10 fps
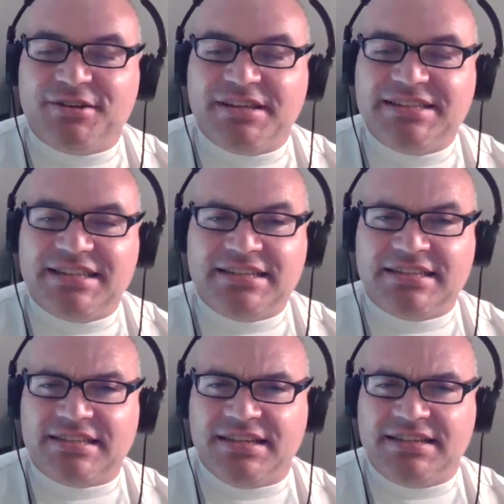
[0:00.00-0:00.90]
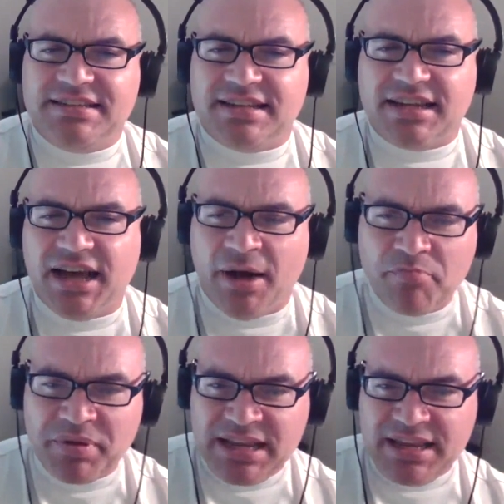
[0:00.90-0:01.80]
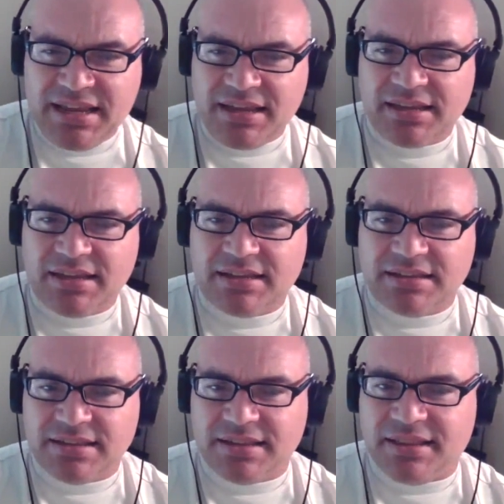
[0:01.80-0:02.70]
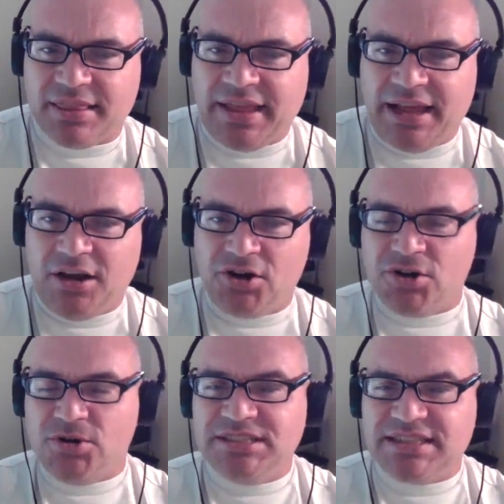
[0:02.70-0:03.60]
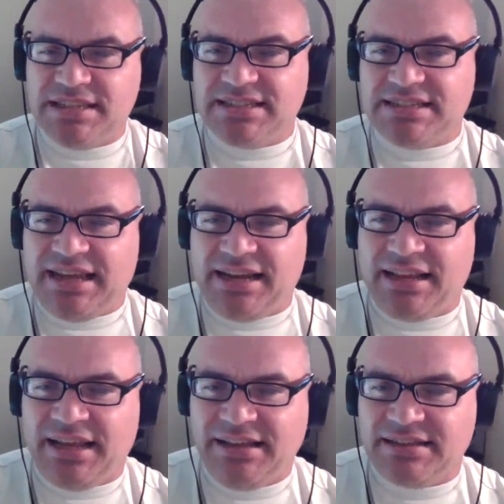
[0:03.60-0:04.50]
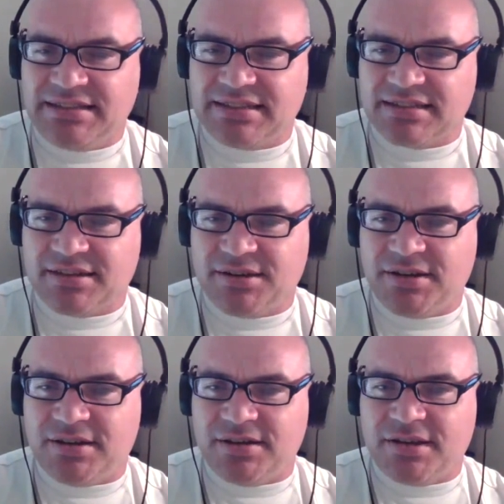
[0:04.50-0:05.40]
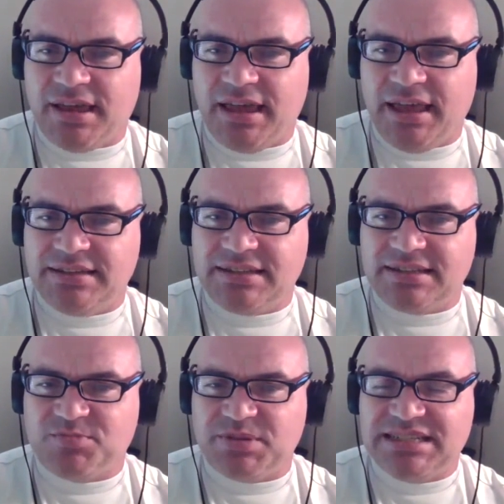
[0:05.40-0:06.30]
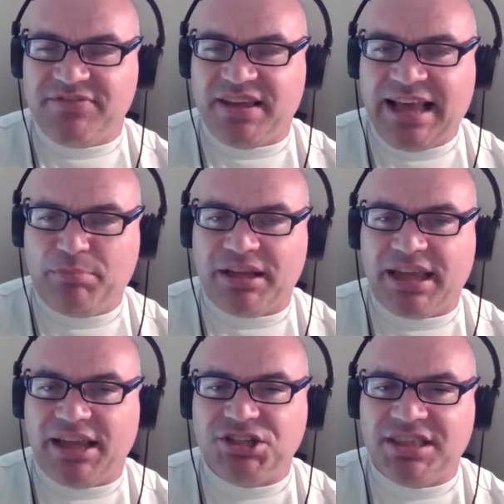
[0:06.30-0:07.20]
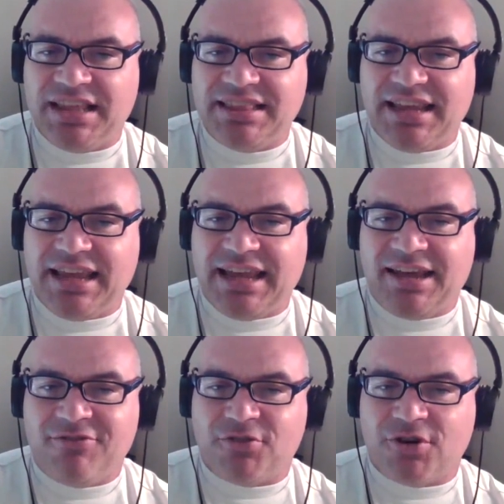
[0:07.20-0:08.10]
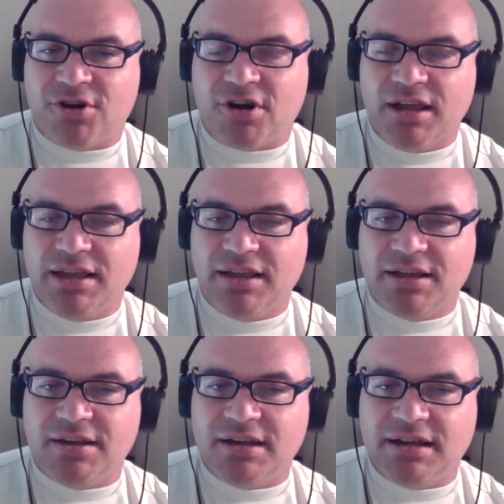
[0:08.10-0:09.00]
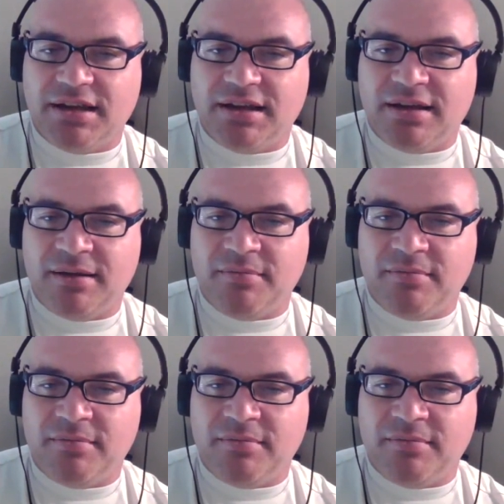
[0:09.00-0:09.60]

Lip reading: is this a company that owns these satellites? Is this a specific application that they have, or? Let